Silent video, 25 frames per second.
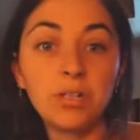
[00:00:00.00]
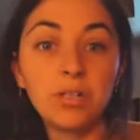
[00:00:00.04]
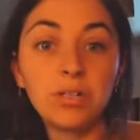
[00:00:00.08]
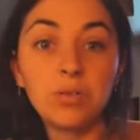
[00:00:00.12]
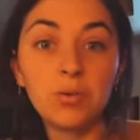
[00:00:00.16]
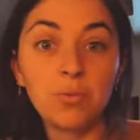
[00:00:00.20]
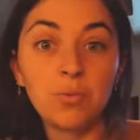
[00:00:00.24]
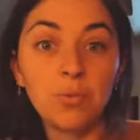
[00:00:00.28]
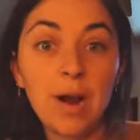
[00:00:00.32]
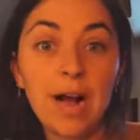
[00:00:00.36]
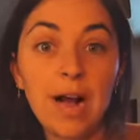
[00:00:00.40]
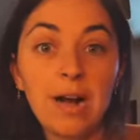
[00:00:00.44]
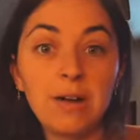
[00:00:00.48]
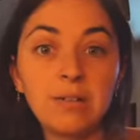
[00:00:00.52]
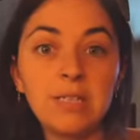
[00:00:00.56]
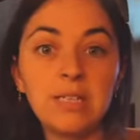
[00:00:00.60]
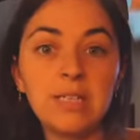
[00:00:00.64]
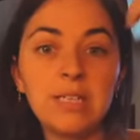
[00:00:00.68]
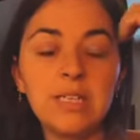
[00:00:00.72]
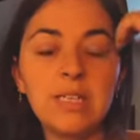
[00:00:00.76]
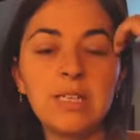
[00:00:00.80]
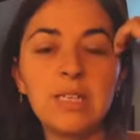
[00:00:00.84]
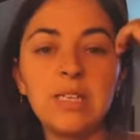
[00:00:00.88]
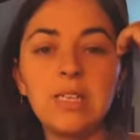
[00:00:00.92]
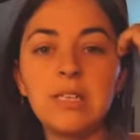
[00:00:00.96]

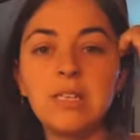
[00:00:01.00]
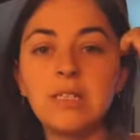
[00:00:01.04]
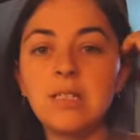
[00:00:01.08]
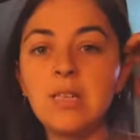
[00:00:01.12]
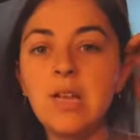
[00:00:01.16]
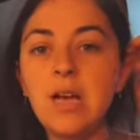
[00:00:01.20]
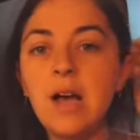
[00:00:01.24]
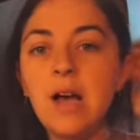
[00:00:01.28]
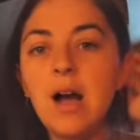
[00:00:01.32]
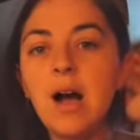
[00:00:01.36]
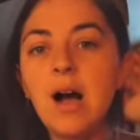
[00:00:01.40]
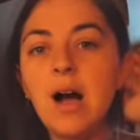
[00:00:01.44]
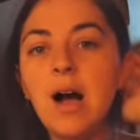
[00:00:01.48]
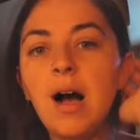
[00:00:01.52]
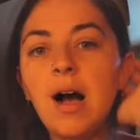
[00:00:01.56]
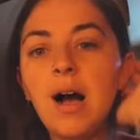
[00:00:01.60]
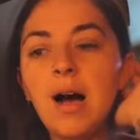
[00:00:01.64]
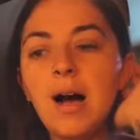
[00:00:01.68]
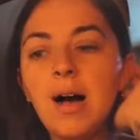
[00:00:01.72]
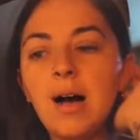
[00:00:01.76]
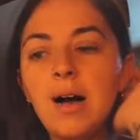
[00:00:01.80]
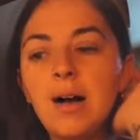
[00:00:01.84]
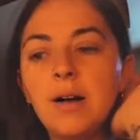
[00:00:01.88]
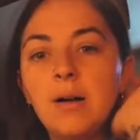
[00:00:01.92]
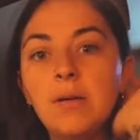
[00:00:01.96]
surroundings,
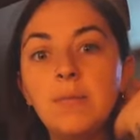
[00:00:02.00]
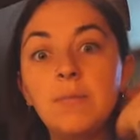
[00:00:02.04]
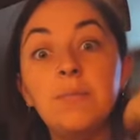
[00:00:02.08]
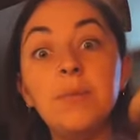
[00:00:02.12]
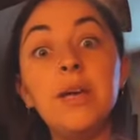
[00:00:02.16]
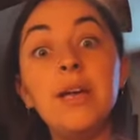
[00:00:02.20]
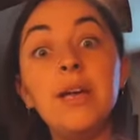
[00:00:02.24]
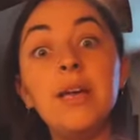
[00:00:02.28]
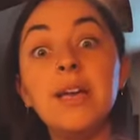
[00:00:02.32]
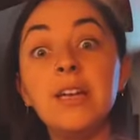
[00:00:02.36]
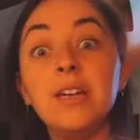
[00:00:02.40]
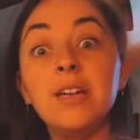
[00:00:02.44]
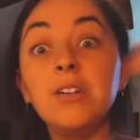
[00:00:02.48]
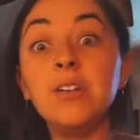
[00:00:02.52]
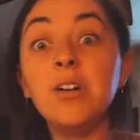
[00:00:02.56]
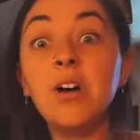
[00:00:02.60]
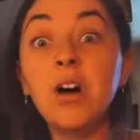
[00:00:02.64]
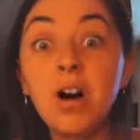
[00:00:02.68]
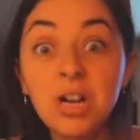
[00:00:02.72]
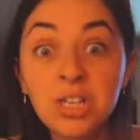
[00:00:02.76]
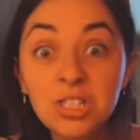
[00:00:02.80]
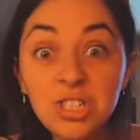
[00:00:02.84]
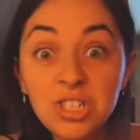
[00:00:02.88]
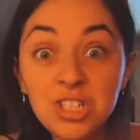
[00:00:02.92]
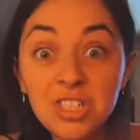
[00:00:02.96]
being
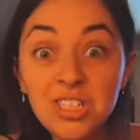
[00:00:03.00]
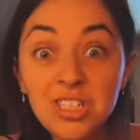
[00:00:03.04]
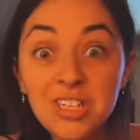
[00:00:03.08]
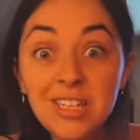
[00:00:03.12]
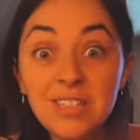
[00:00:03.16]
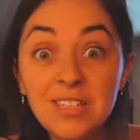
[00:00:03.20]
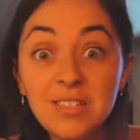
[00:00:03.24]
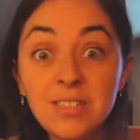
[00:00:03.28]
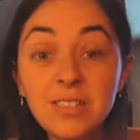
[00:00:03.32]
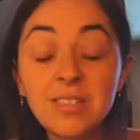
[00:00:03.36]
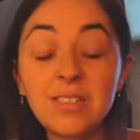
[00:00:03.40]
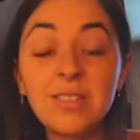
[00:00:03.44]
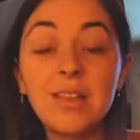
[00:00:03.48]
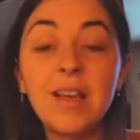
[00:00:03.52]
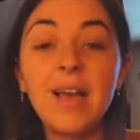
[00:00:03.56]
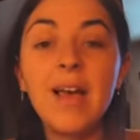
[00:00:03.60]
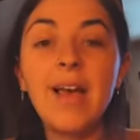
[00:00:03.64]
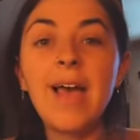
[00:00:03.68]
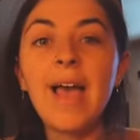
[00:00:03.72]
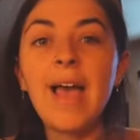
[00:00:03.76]
conscious.